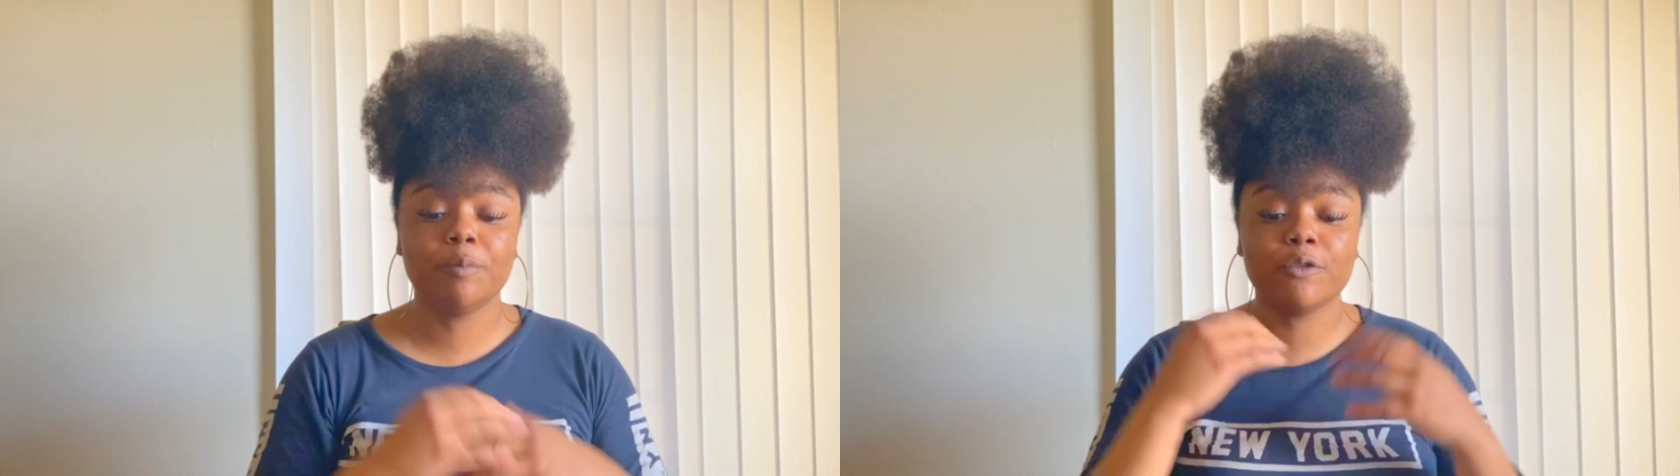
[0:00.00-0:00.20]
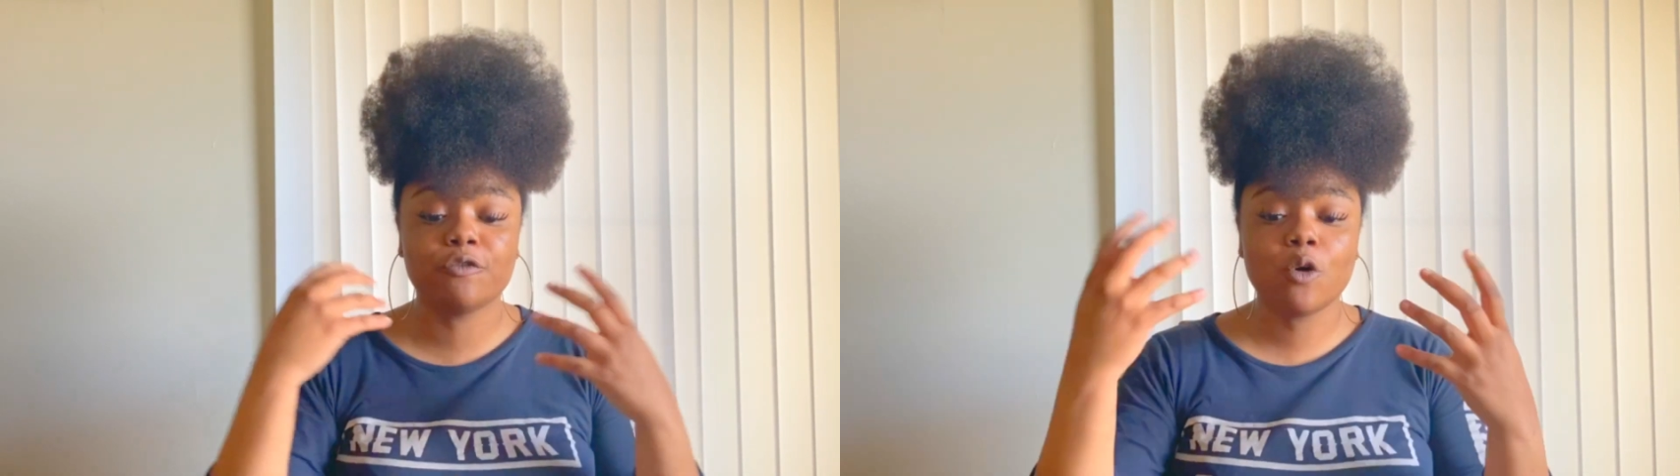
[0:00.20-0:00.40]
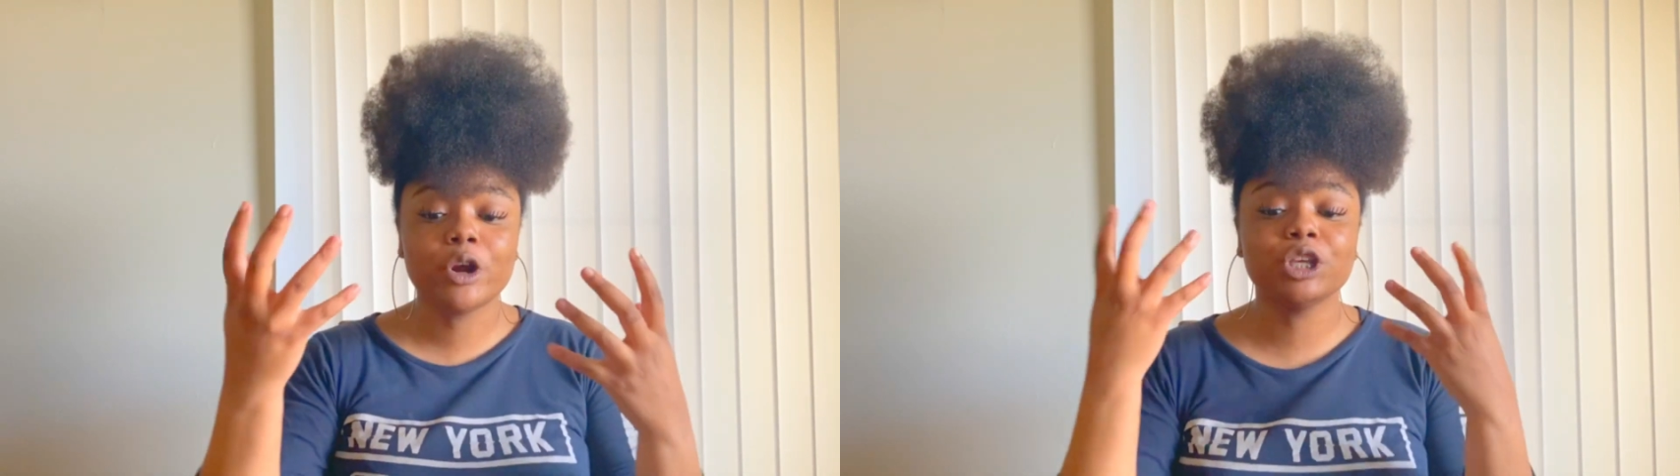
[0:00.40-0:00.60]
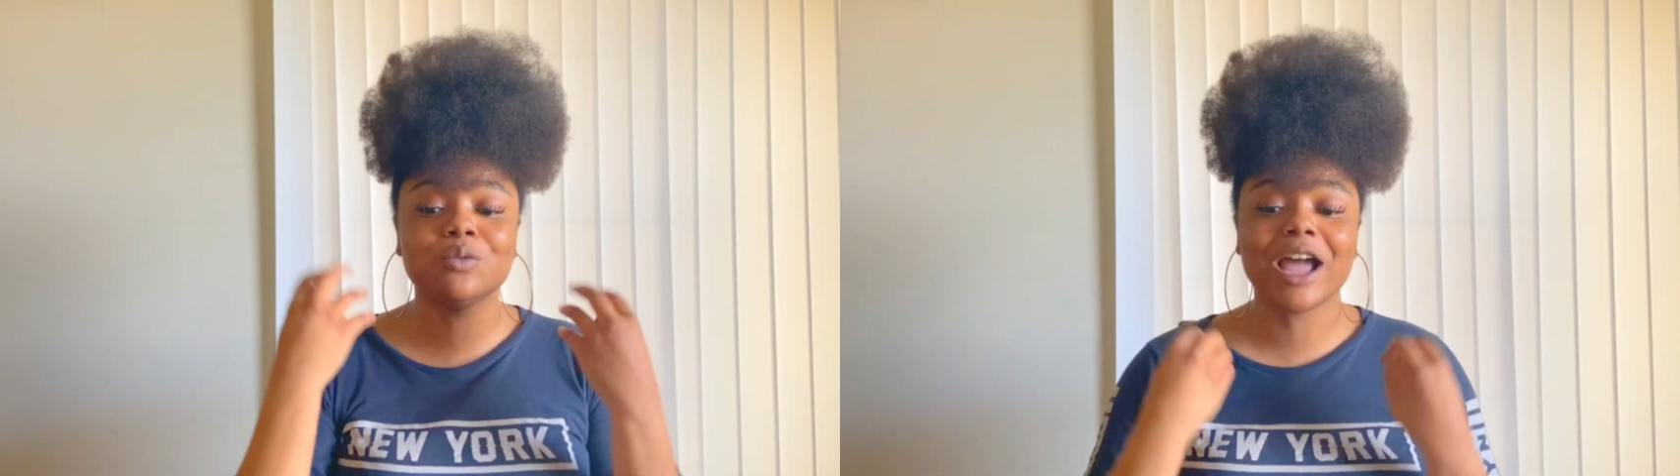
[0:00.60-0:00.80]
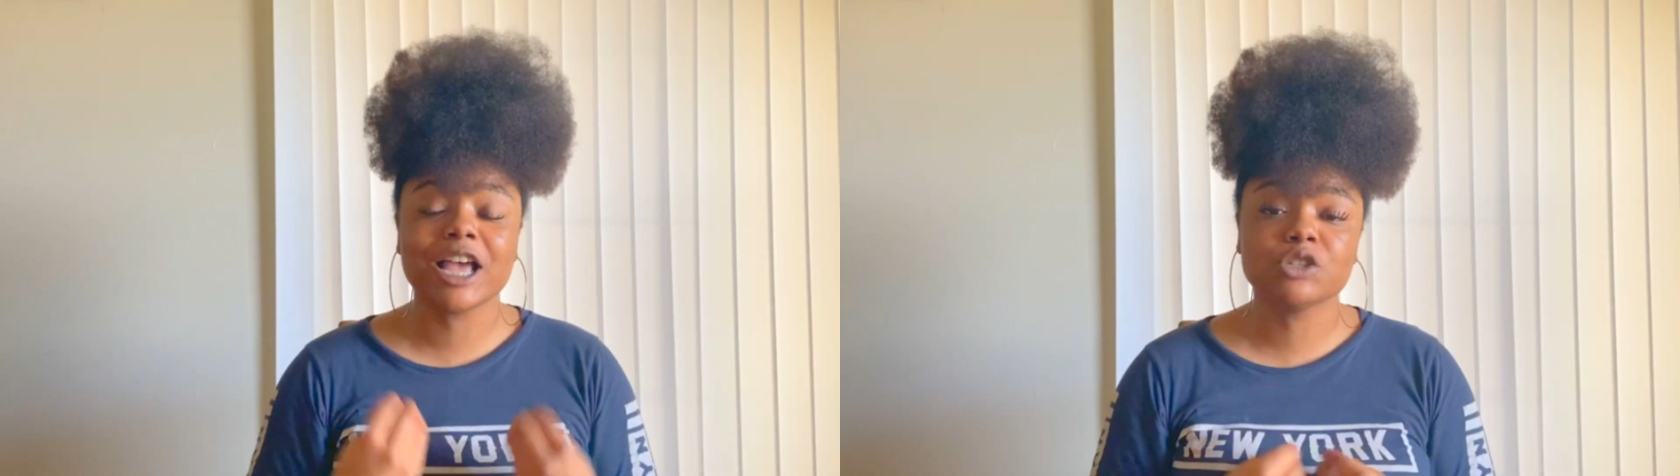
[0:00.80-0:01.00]
before you
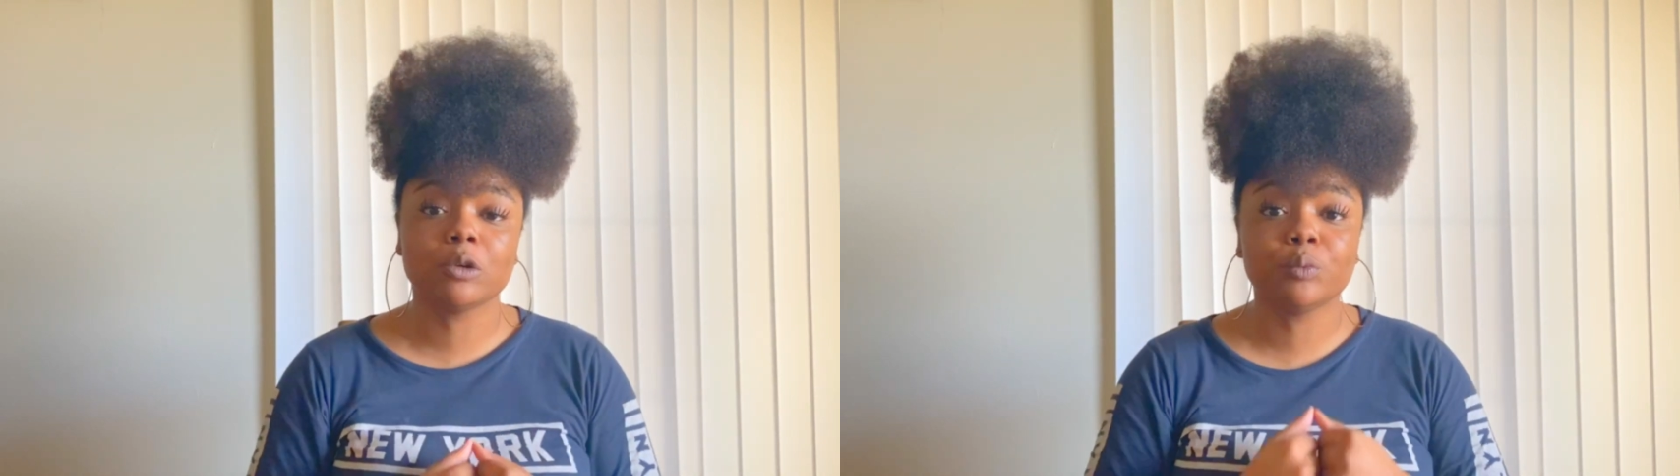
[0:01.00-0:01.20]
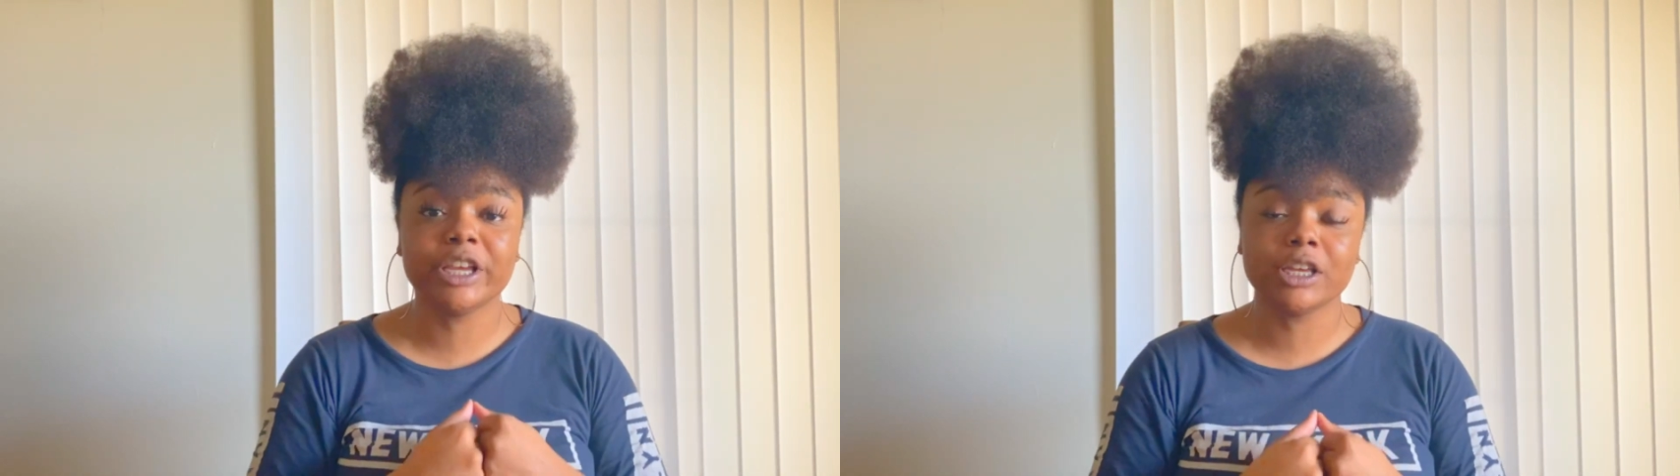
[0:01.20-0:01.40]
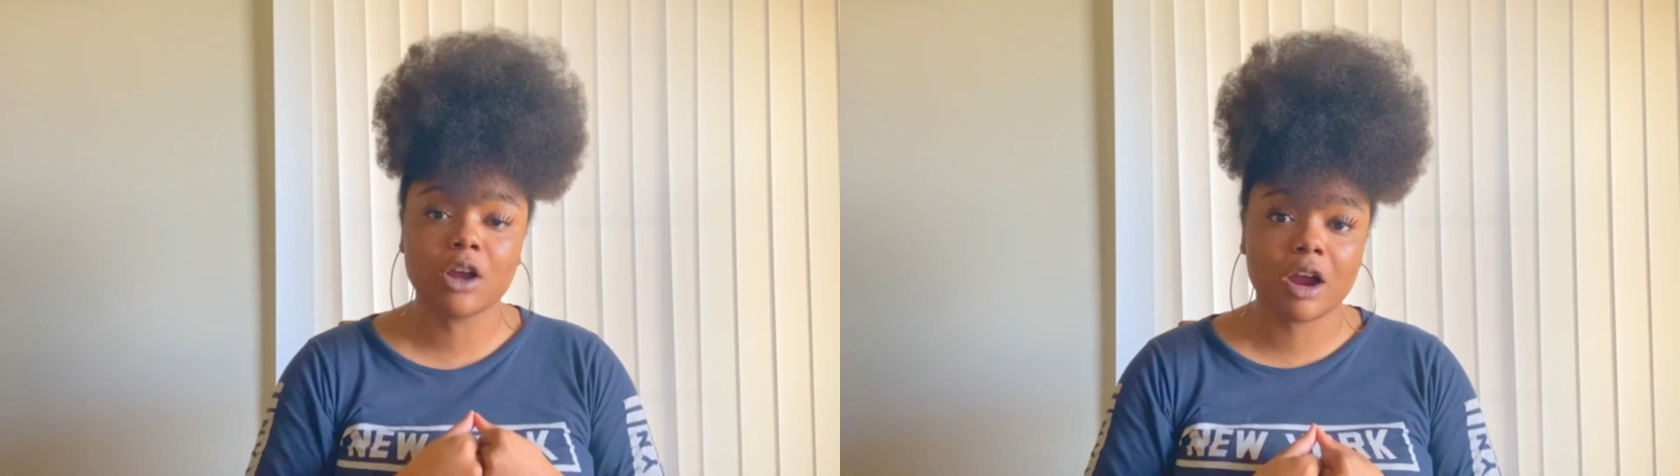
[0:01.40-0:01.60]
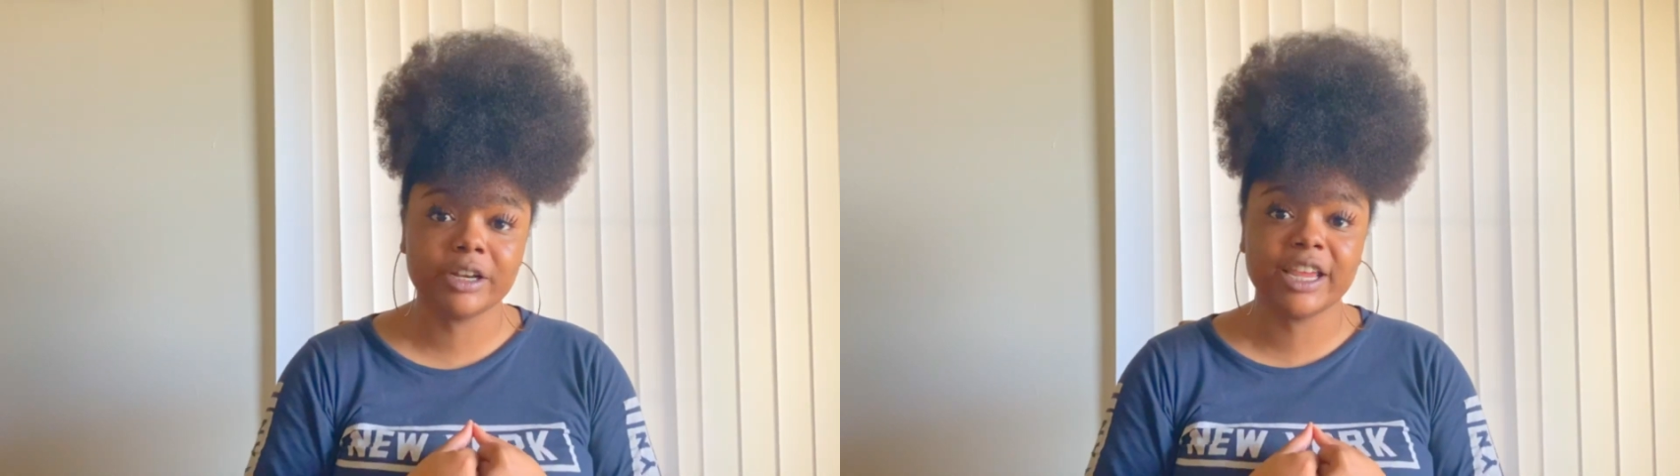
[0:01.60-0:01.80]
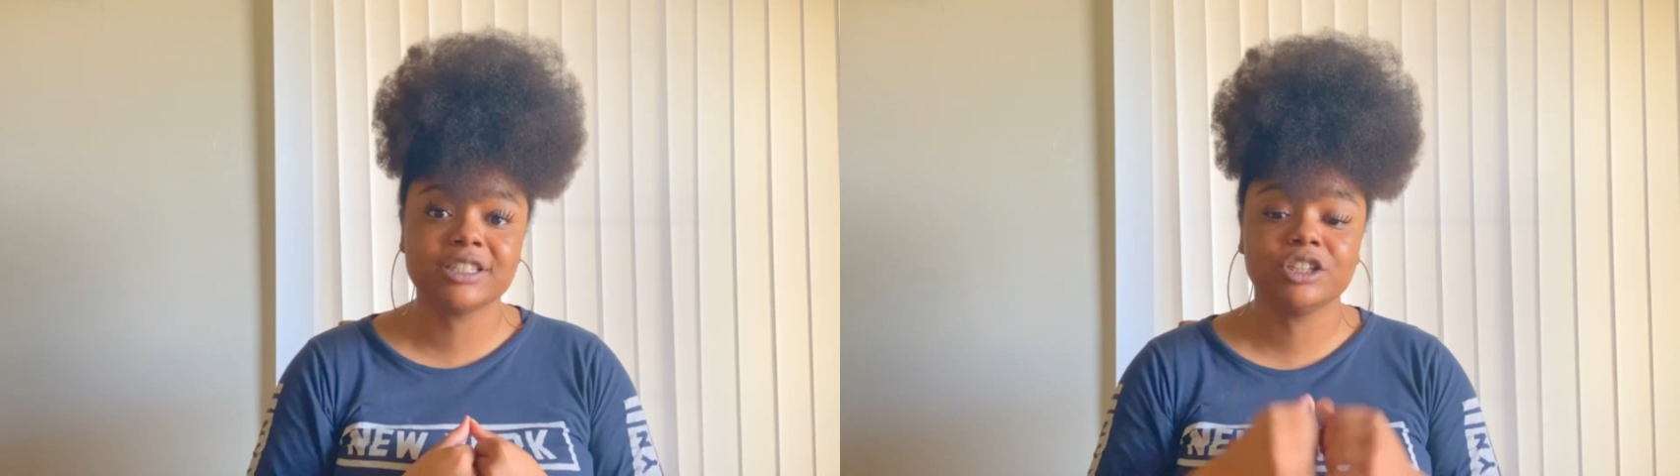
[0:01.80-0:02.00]
guys were
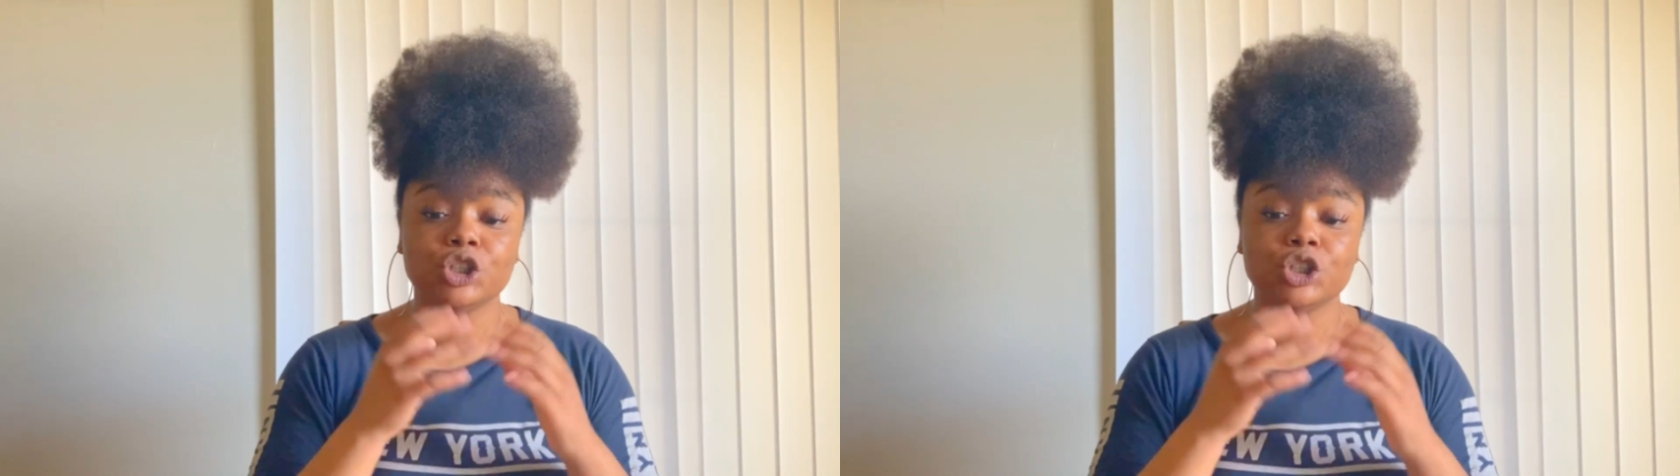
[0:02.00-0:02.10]
reincarnated,